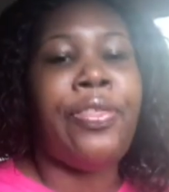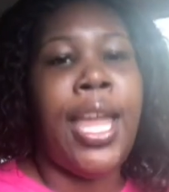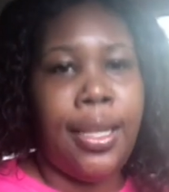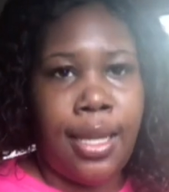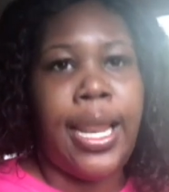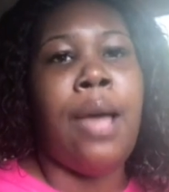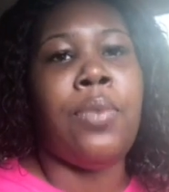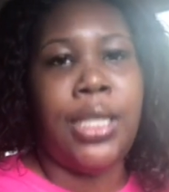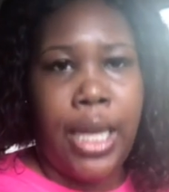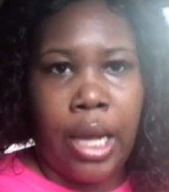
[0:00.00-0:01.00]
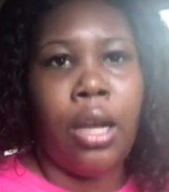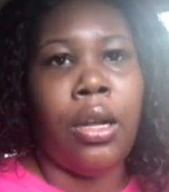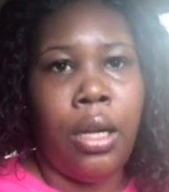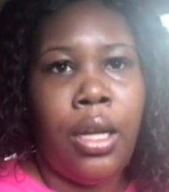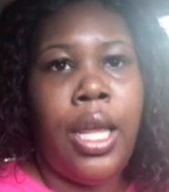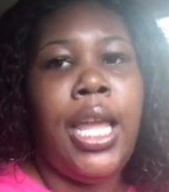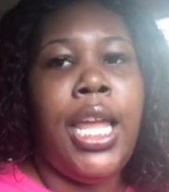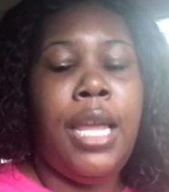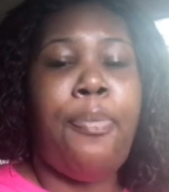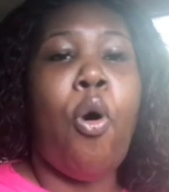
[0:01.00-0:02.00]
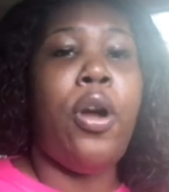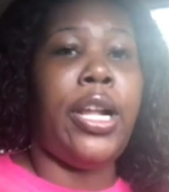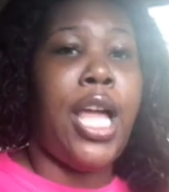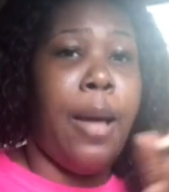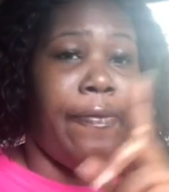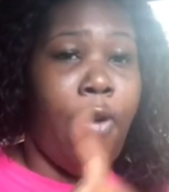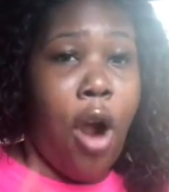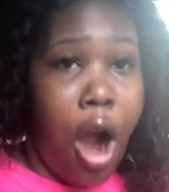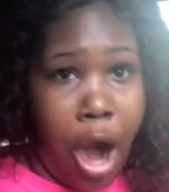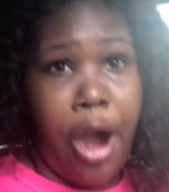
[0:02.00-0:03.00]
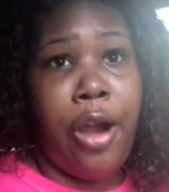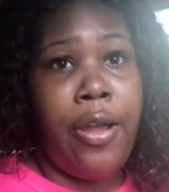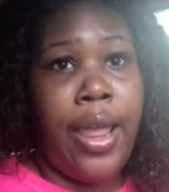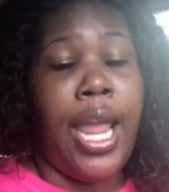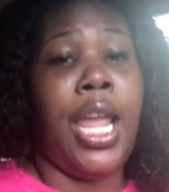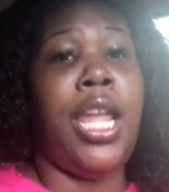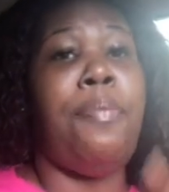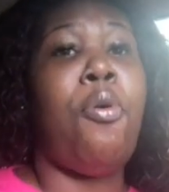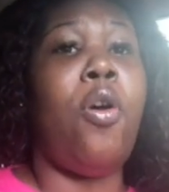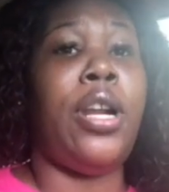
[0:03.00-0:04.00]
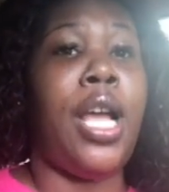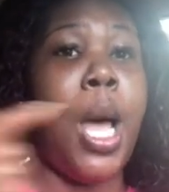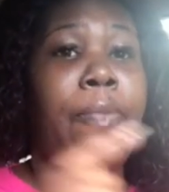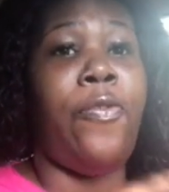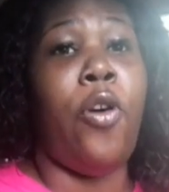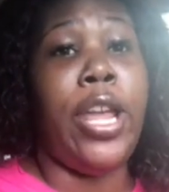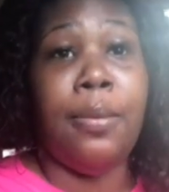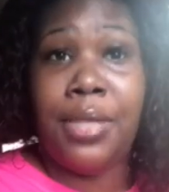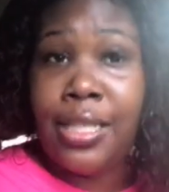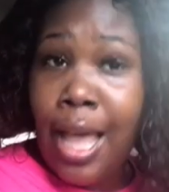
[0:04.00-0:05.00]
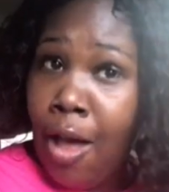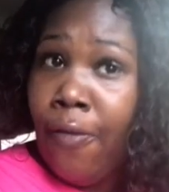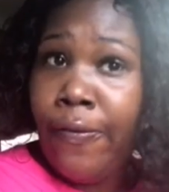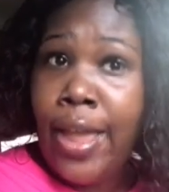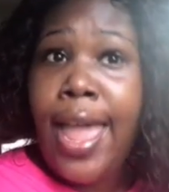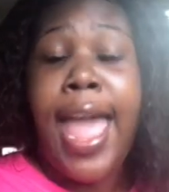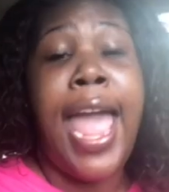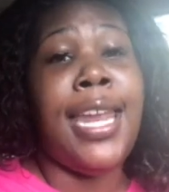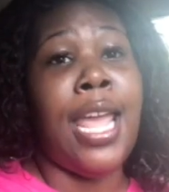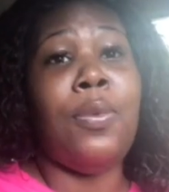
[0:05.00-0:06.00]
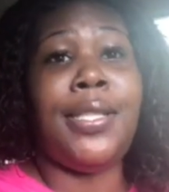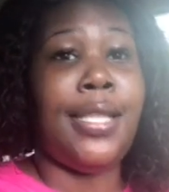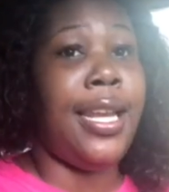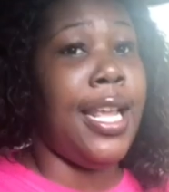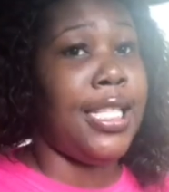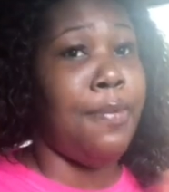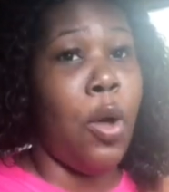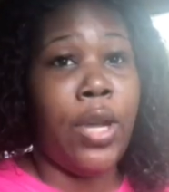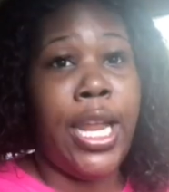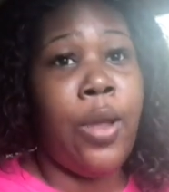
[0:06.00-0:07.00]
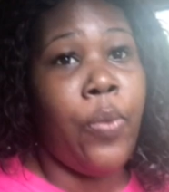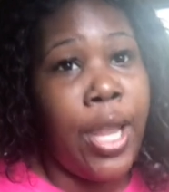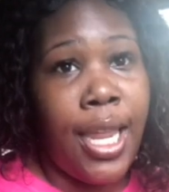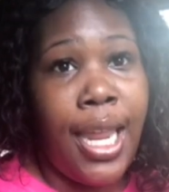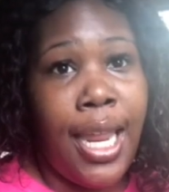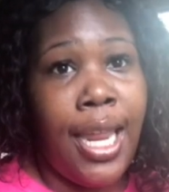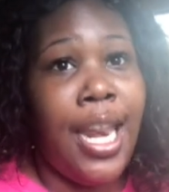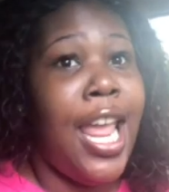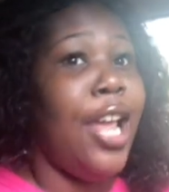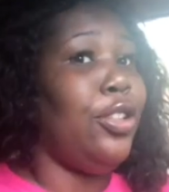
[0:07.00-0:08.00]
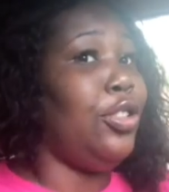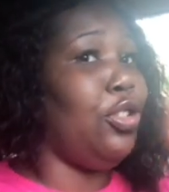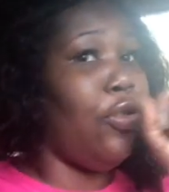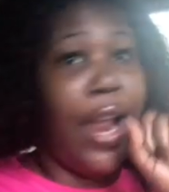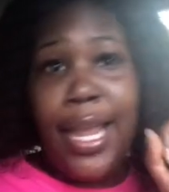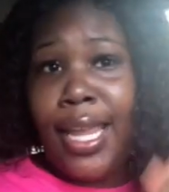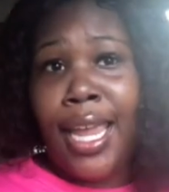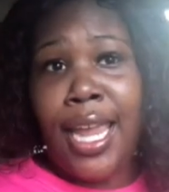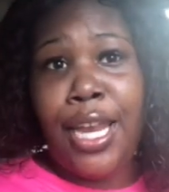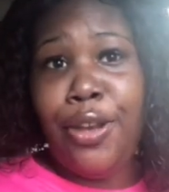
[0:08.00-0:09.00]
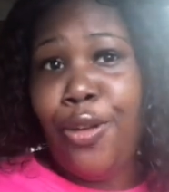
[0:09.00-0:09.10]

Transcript: think that was liquor. He poured a cup for her, and he poured a cup for himself. And they was sitting there smoking their weed, drinking,